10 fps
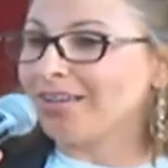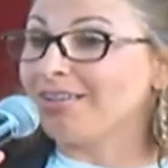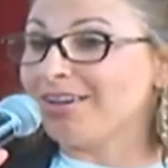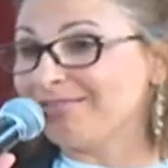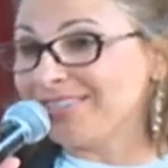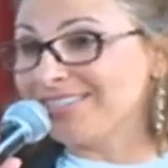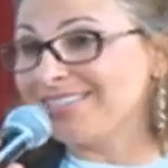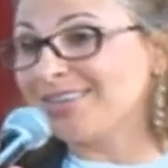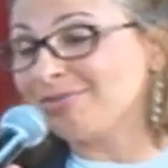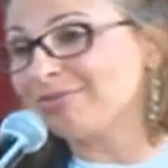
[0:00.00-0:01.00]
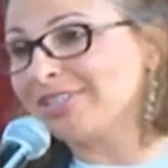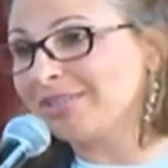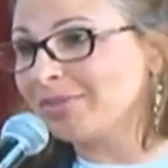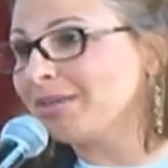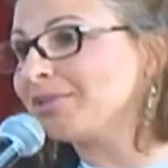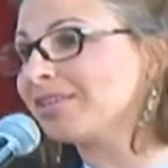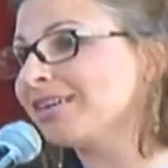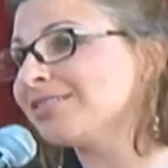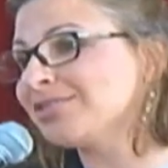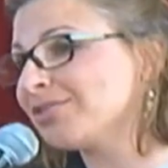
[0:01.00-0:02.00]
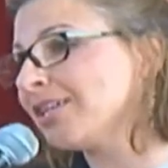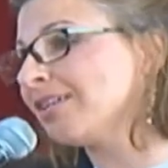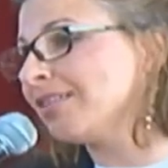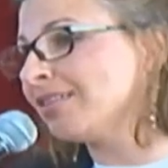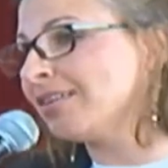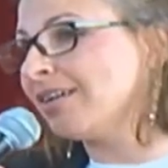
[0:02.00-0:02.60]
a lot of this, hopefully, and be able to concentrate on the,